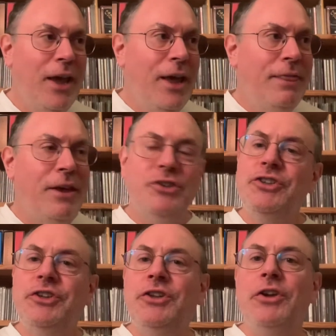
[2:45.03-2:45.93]
They
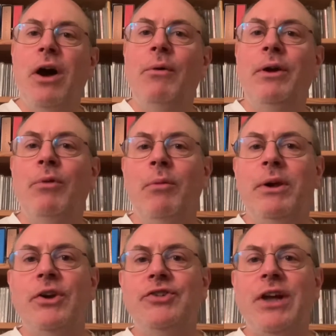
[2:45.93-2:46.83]
just didn't go anywhere
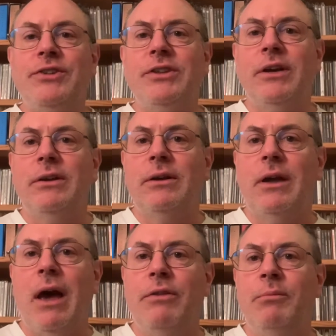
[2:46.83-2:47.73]
because that's like
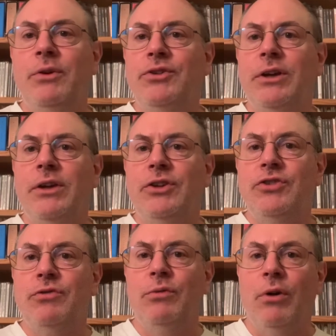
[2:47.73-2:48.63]
how the music
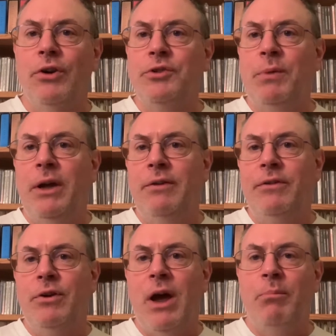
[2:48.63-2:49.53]
industry works, man. If
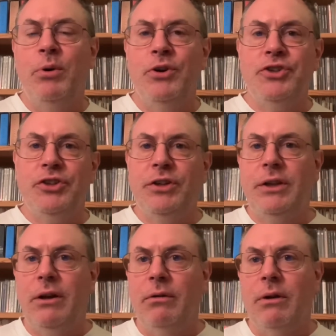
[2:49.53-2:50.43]
they're not pushed, they
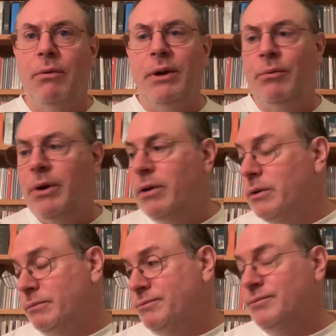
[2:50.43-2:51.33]
don't go anywhere, and
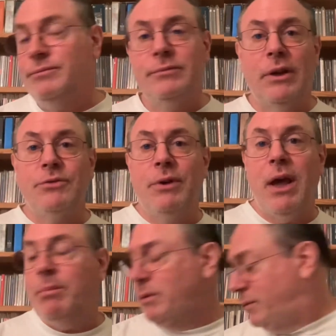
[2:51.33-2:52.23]
that's what happened.